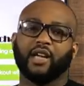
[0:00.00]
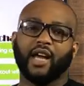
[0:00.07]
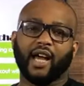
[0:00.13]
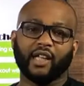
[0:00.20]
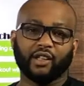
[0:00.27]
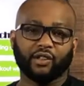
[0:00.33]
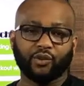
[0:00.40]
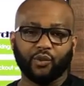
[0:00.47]

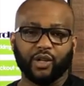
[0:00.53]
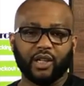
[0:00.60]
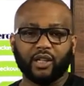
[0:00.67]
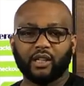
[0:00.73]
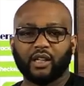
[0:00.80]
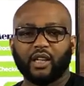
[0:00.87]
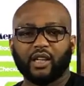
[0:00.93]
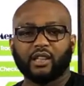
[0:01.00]
And
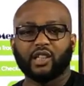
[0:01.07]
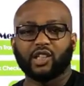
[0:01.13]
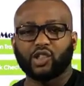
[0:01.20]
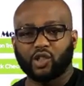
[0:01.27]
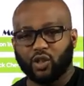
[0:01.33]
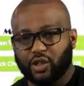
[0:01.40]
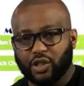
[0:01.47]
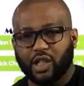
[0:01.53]
three, the
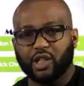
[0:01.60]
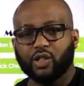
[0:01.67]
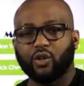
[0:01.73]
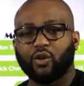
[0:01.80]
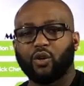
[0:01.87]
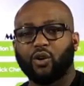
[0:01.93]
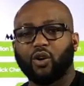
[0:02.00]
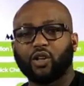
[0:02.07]
success
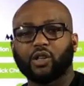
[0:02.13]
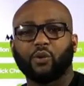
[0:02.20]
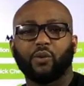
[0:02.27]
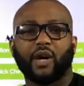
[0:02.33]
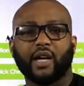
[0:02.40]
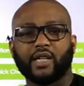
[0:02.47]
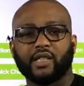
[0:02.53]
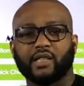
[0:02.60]
or
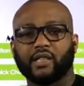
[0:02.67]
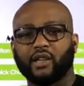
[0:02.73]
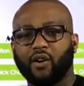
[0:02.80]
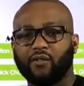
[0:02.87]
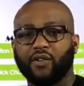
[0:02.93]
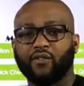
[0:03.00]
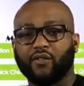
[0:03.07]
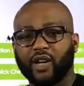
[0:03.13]
otherwise
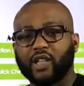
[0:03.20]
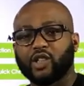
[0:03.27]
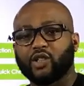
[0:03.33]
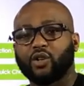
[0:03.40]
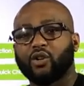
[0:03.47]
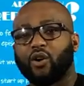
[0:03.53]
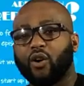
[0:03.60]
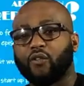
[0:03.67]
of a
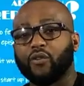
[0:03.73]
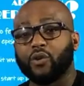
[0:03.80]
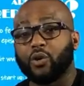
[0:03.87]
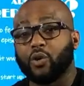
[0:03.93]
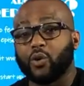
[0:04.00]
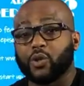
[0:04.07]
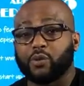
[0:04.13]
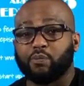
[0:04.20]
venture often
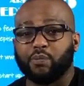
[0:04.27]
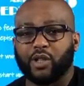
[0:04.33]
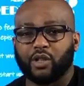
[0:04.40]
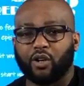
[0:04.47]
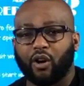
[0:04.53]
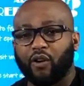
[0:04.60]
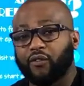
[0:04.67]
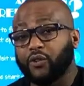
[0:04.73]

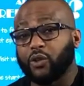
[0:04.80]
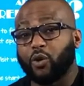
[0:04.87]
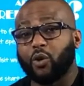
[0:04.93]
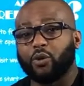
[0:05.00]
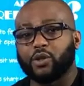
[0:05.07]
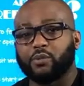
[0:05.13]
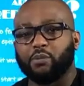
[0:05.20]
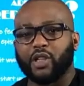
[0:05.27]

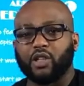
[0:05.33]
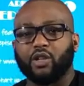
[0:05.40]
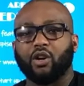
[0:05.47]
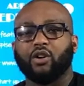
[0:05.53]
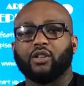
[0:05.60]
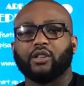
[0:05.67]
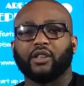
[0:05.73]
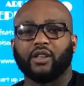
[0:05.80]
goes
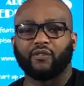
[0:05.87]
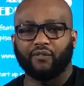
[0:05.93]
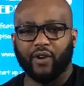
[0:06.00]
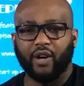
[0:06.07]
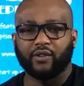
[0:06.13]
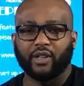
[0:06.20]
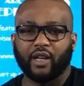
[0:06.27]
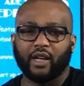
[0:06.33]
beyond the
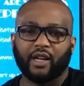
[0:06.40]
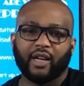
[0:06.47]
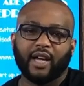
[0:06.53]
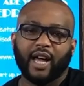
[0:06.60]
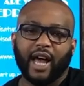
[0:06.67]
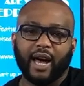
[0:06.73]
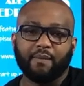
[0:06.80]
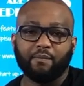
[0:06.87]
founder
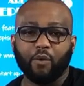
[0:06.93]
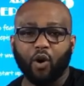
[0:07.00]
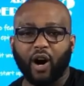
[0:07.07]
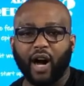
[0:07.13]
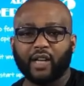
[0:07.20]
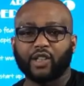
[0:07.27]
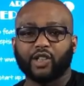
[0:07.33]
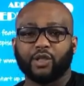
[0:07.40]
and
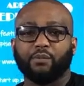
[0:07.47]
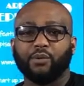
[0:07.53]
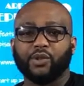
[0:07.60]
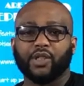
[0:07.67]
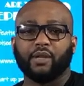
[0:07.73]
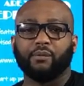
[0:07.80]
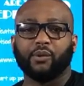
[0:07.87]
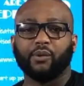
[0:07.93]
more
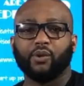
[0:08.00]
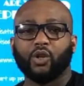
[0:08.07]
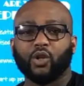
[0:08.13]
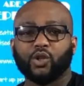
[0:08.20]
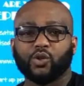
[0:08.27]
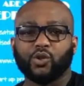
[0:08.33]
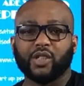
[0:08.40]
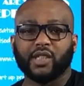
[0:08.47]
attributable
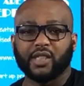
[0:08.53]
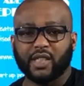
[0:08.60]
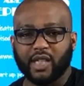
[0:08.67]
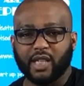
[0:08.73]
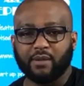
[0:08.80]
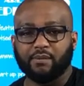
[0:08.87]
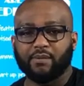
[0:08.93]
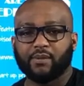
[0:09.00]
to the
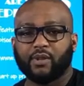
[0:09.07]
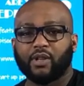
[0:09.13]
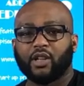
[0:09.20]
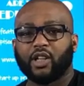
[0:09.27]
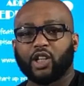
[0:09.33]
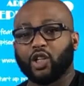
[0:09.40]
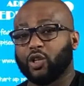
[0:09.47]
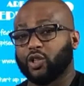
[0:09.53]
team
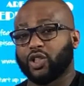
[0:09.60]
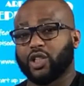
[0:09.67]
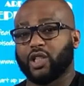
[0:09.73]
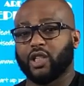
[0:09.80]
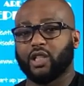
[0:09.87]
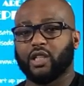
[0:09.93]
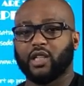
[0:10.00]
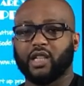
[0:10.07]
he or
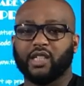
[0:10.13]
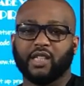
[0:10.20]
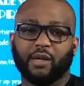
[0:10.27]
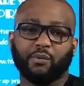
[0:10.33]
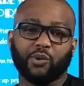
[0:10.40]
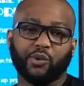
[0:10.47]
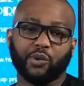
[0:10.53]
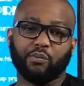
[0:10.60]
she is
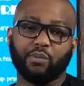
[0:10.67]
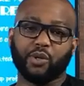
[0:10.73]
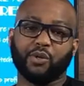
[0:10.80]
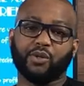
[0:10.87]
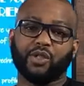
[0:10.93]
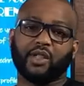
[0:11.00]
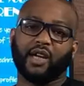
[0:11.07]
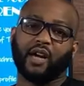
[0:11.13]
able to
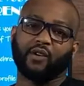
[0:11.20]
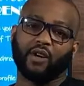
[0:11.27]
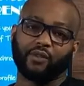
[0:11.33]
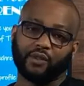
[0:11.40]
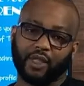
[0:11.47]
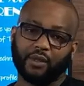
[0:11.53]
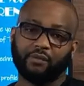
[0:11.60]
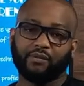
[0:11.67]
build
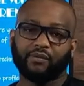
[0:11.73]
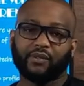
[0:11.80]
around them.